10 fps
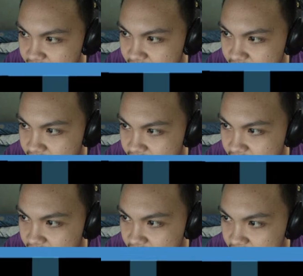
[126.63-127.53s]

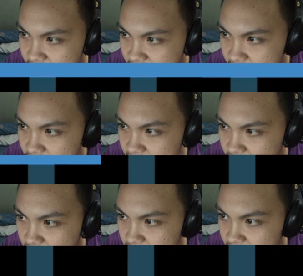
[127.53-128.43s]

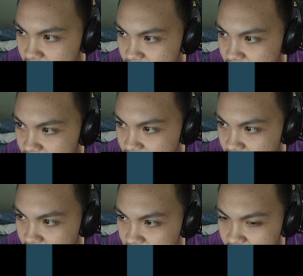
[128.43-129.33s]

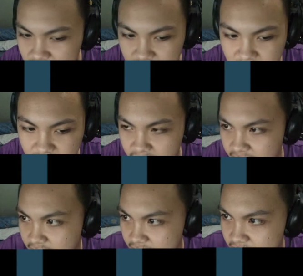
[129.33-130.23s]

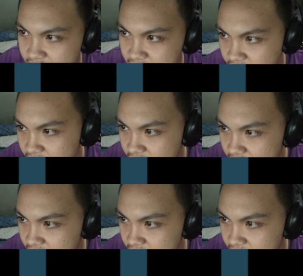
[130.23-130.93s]
(no one is talking)